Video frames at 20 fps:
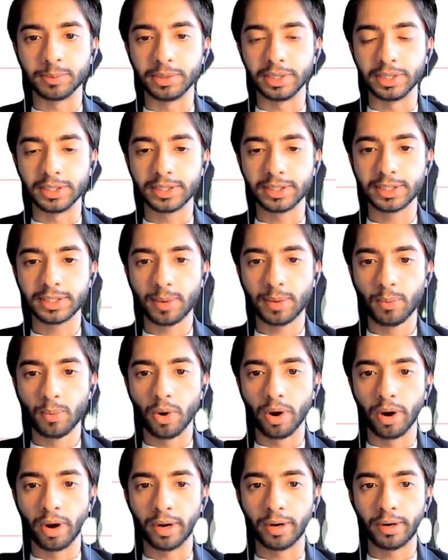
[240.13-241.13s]
to be
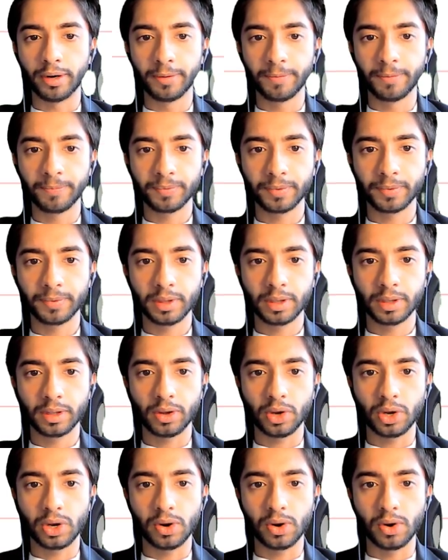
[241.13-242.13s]
somewhere
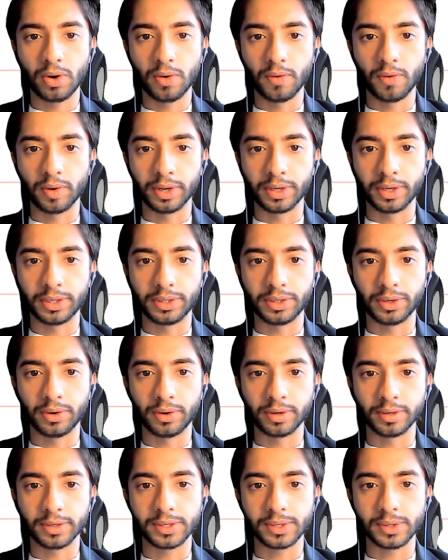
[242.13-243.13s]
over
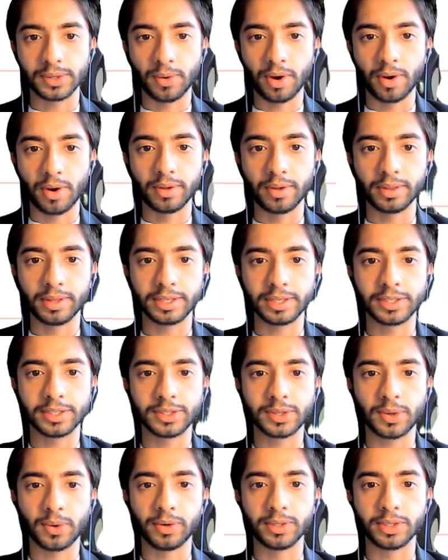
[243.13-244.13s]
here. So this
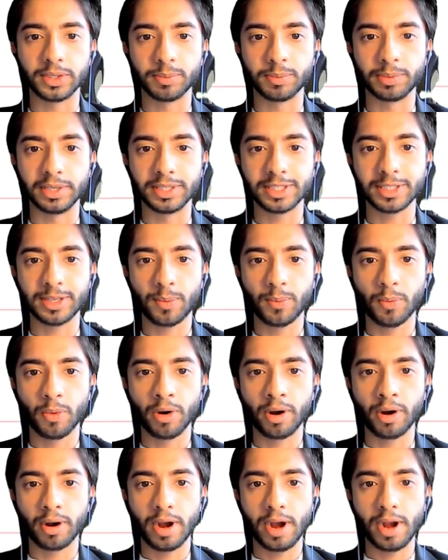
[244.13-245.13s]
is going to be
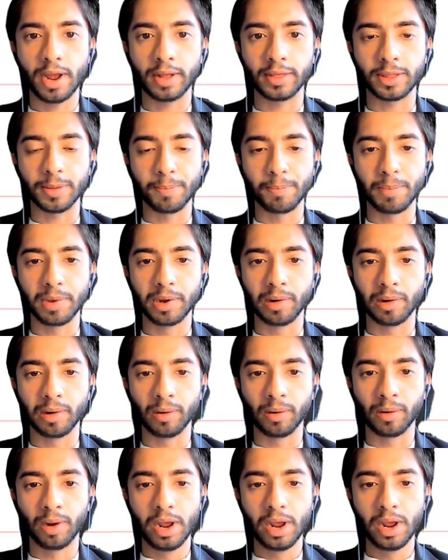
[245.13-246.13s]
somewhere at the
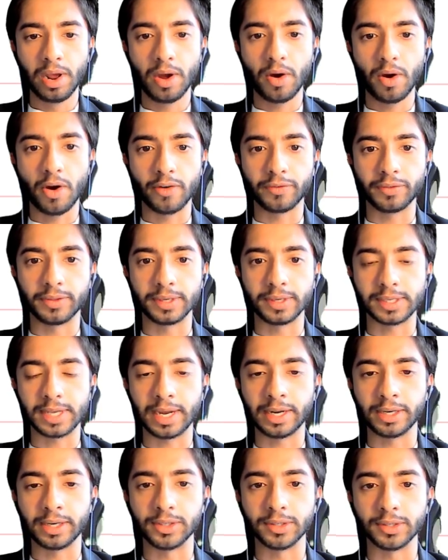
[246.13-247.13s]
middle of this
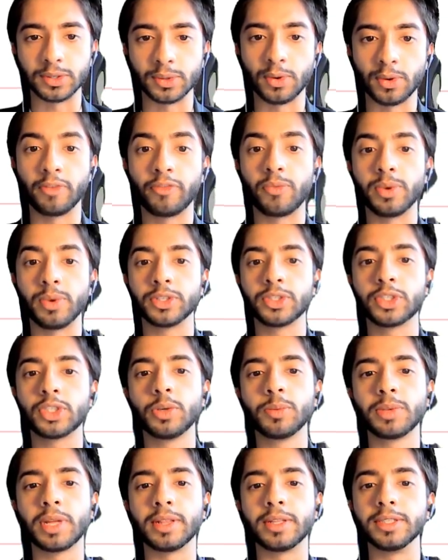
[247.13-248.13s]
engine. So if we
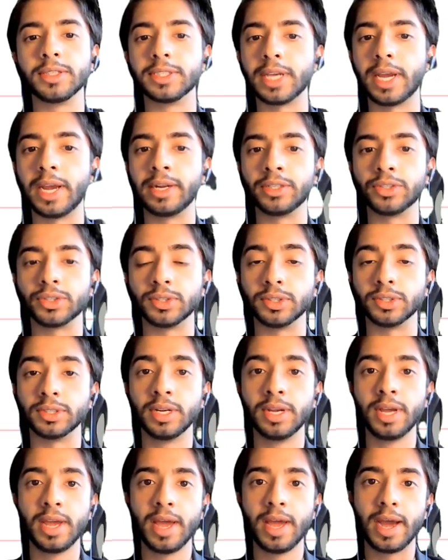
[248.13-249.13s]
assume that this
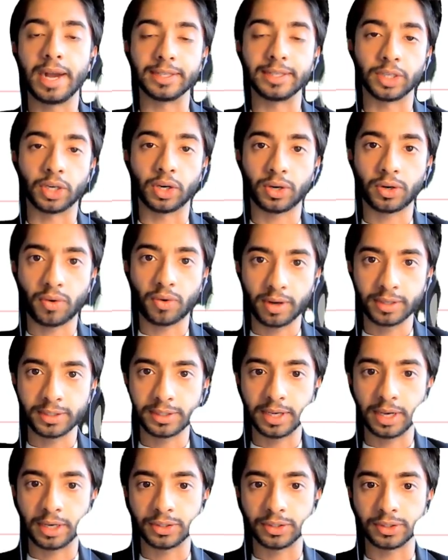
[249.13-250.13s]
engine has a
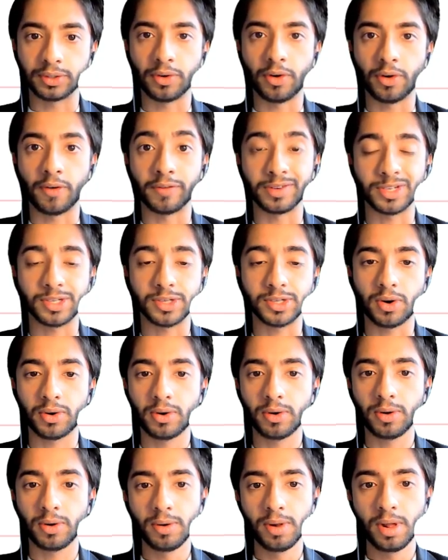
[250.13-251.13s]
cross-section of a
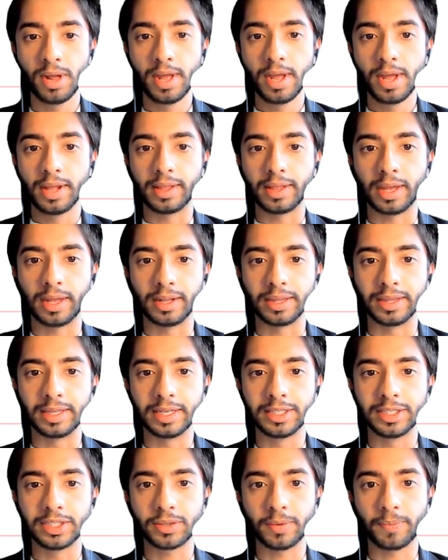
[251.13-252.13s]
circle, then
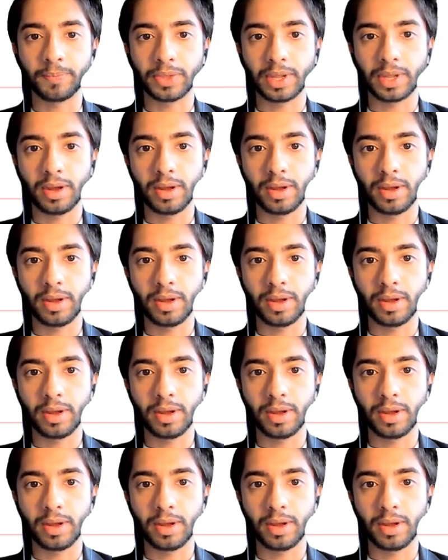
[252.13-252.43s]
this